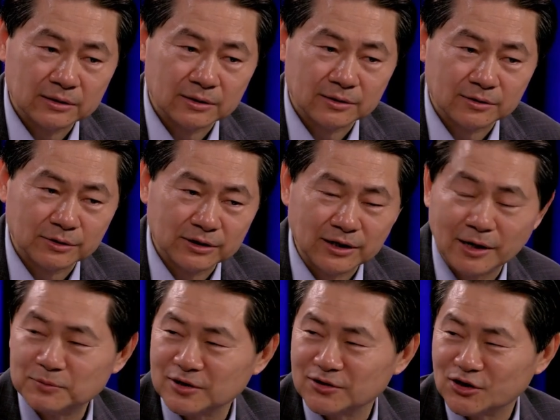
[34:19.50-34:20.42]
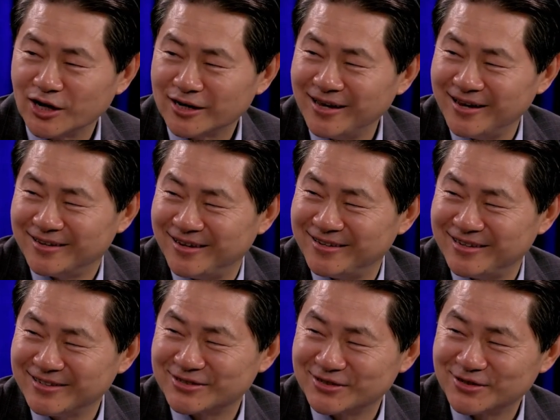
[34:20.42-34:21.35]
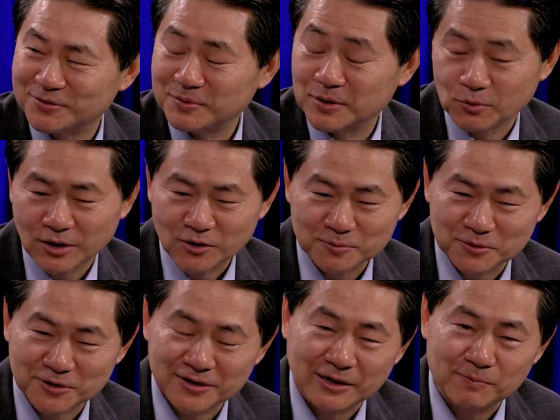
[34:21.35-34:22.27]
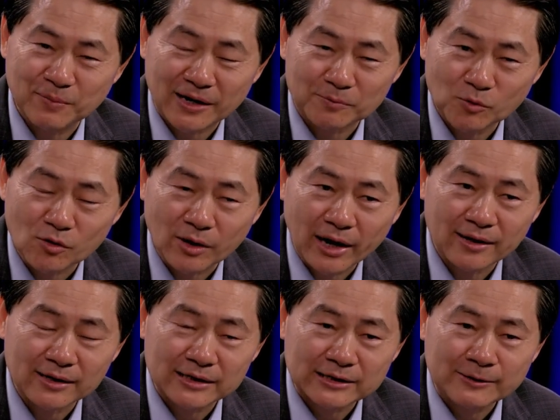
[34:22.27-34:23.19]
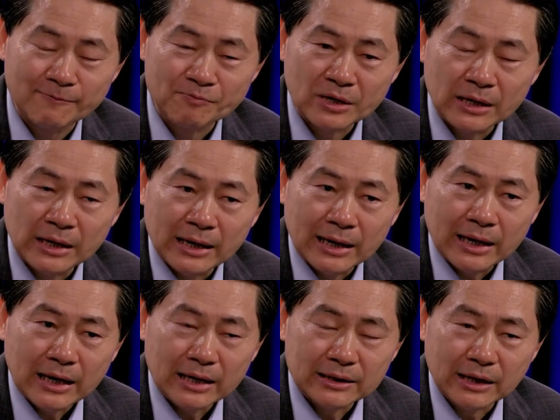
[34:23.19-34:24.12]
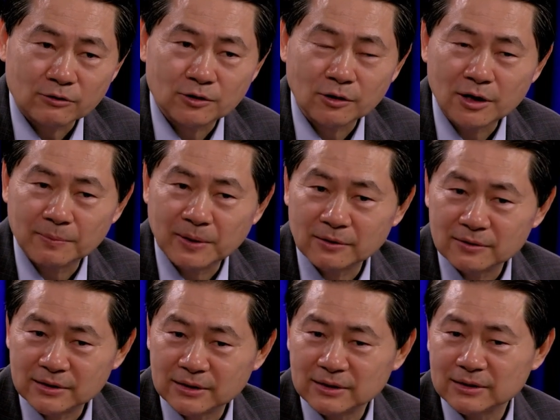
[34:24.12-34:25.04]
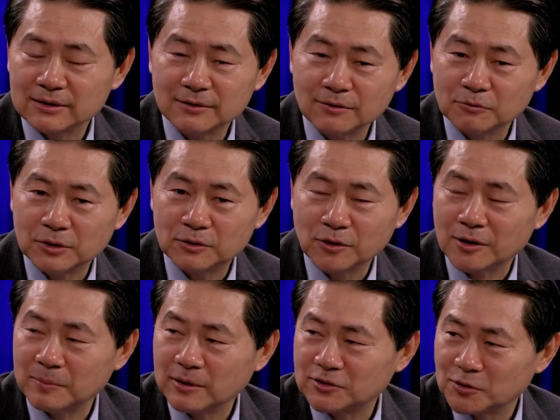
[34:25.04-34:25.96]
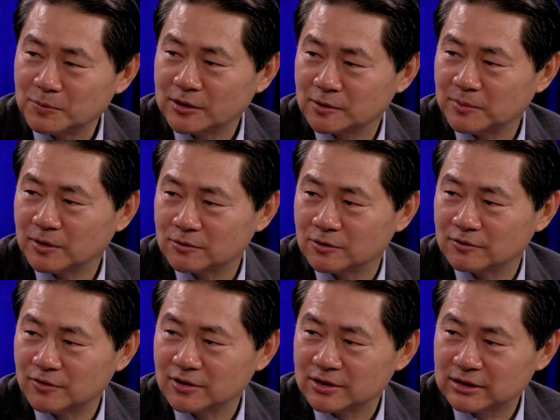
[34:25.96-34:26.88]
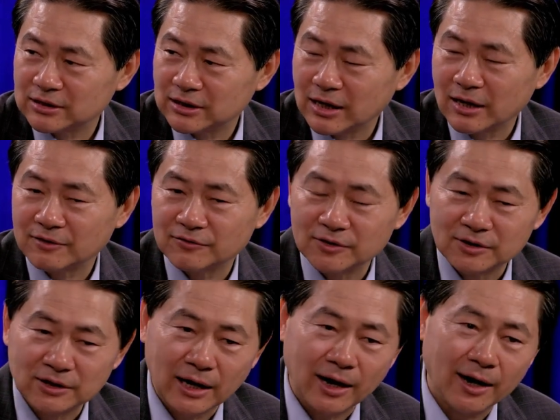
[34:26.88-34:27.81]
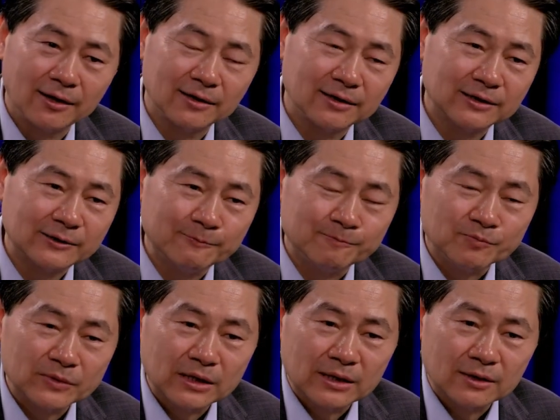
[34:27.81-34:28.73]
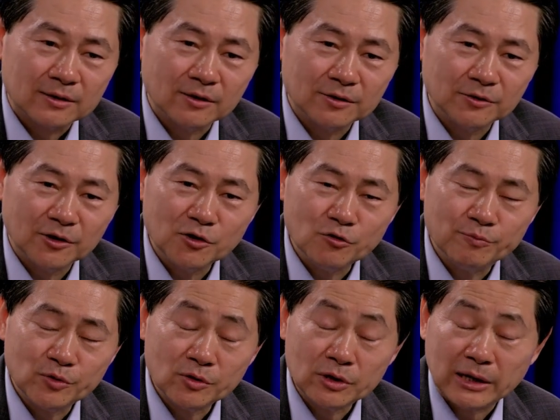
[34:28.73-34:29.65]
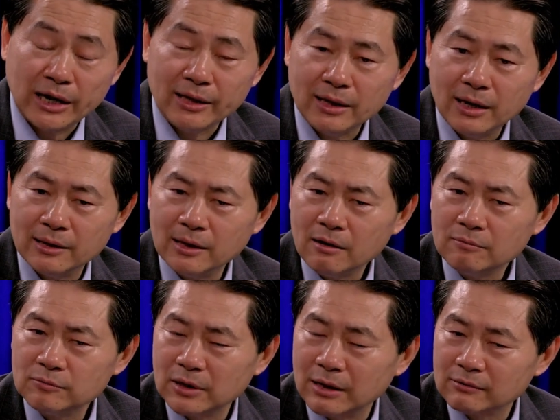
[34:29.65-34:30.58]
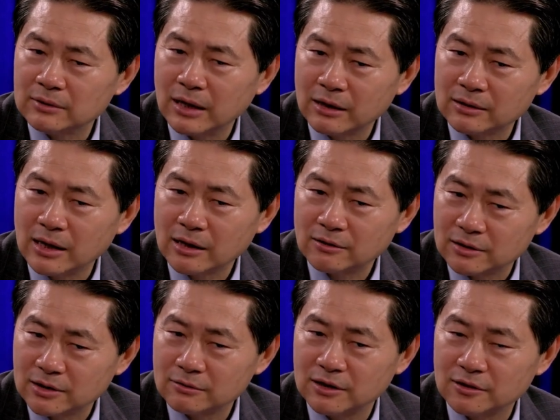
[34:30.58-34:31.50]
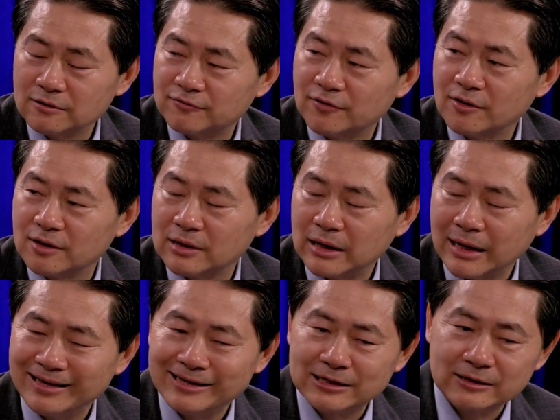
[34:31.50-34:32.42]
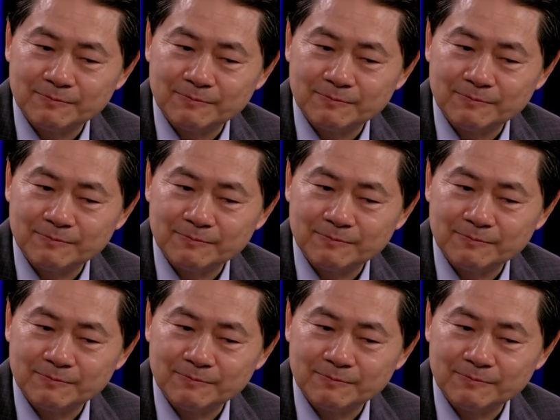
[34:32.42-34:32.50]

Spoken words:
three times in China this year. I mean, we hope to come back more. And now talk about, we talk about so much about university, Harvard, and your new book, and now I'd like to go a little further, and